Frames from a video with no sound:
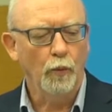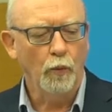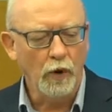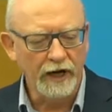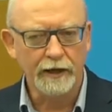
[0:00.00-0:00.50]

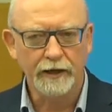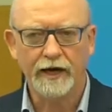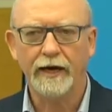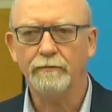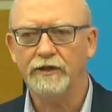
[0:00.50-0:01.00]
we in the
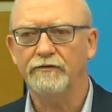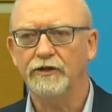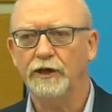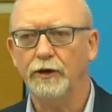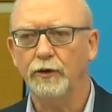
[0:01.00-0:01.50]
captive
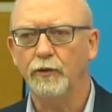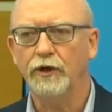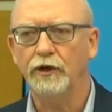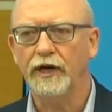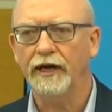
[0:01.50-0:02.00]
side of the
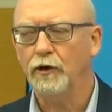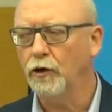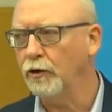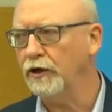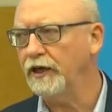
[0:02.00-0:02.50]
world get
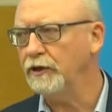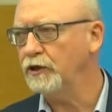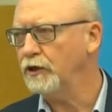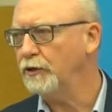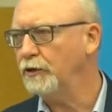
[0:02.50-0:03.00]
called
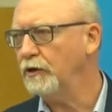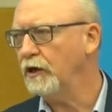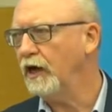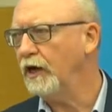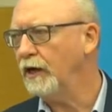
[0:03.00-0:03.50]
into
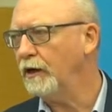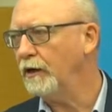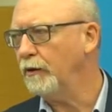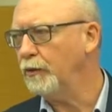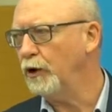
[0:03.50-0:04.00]

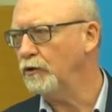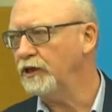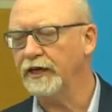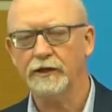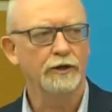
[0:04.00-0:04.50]

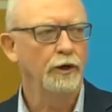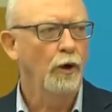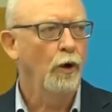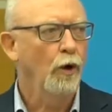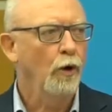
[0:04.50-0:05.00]
projects
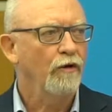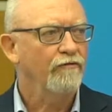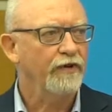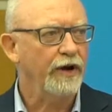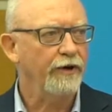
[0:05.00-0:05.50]

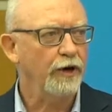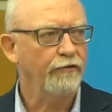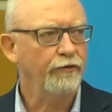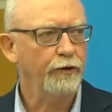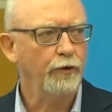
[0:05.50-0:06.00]
very
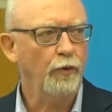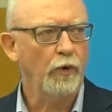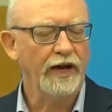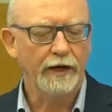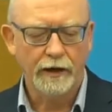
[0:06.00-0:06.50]
often
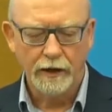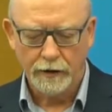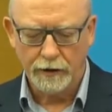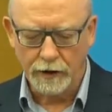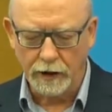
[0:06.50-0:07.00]
when
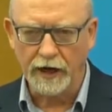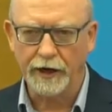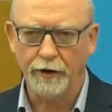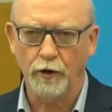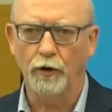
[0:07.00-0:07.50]
the
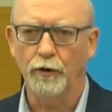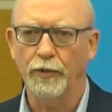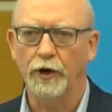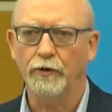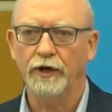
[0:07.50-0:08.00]
client or the
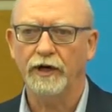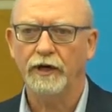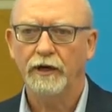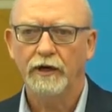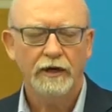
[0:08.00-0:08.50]
broker
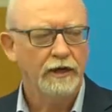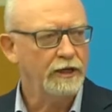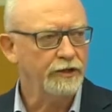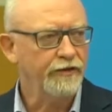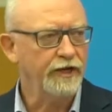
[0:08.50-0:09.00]

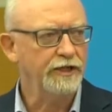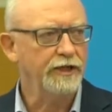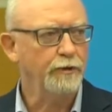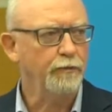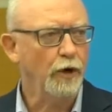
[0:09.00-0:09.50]
is
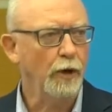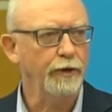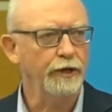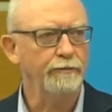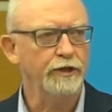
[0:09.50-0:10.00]
facing
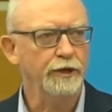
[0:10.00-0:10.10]
problems